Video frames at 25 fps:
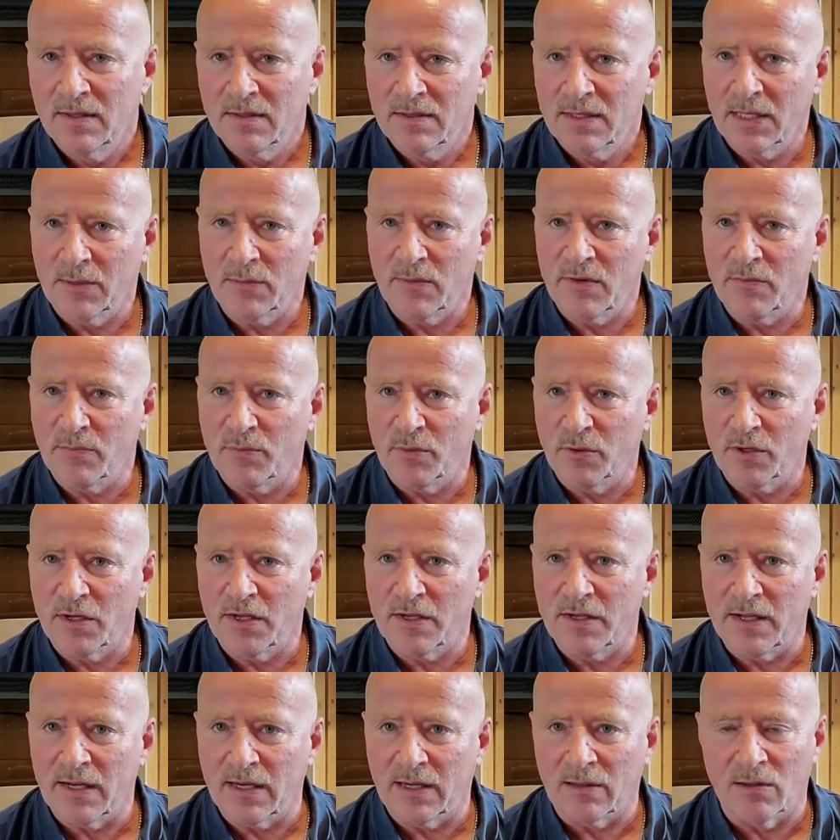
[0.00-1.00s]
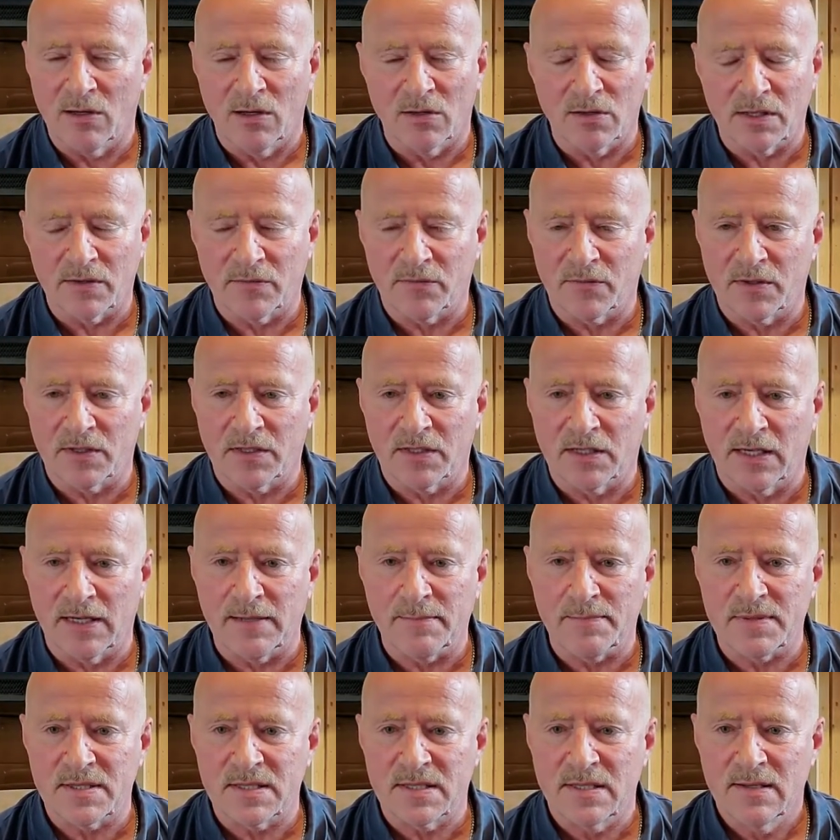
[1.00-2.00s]
that we've put in there all different
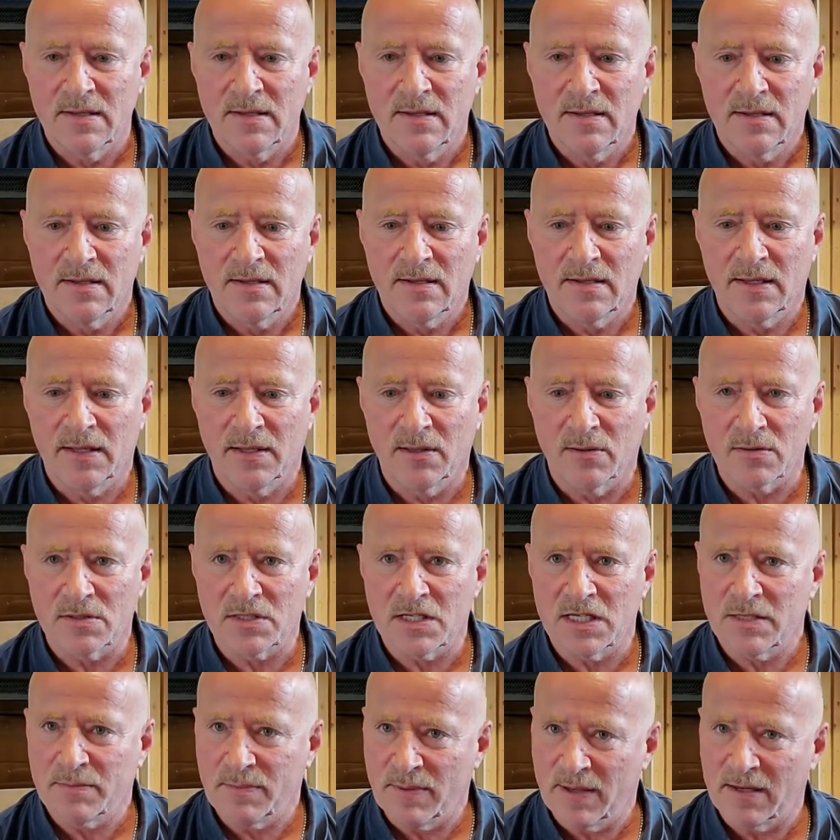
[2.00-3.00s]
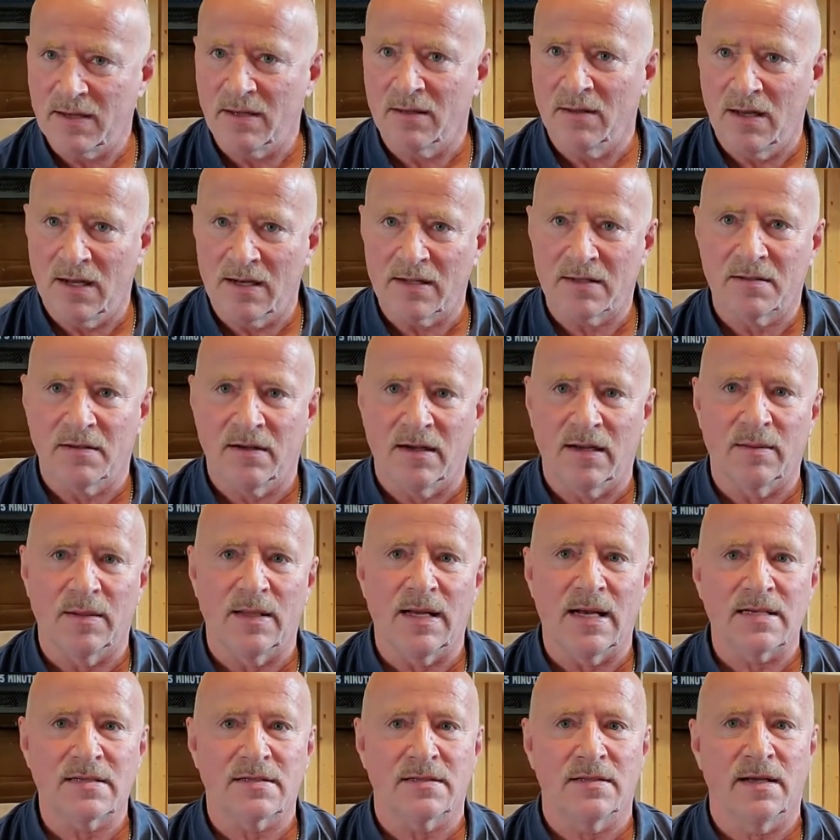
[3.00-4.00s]
types you know she spent a lot of time
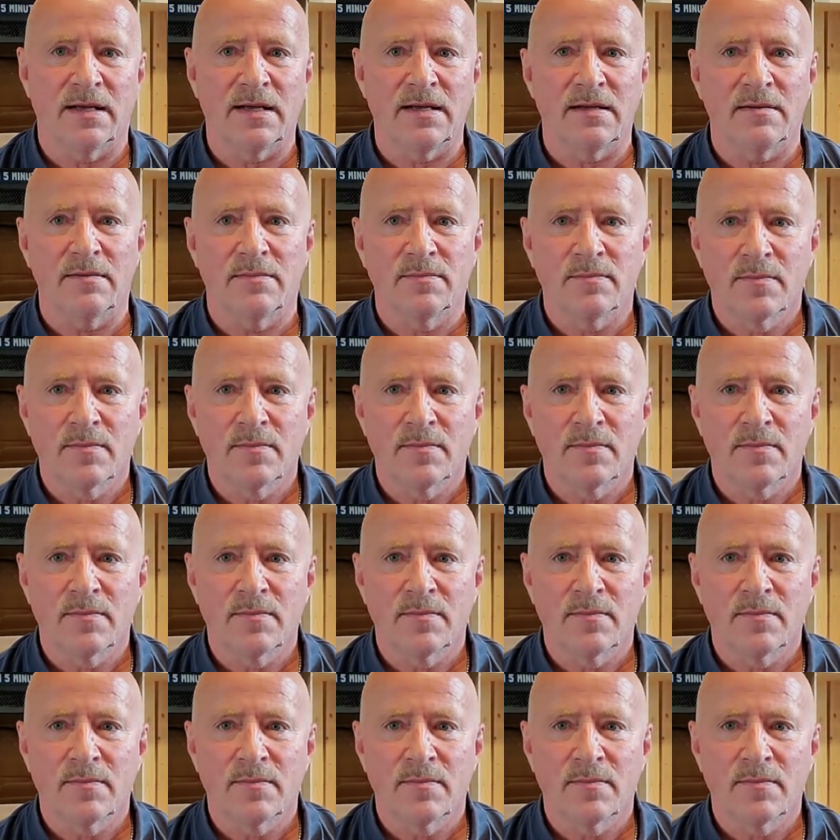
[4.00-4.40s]
last night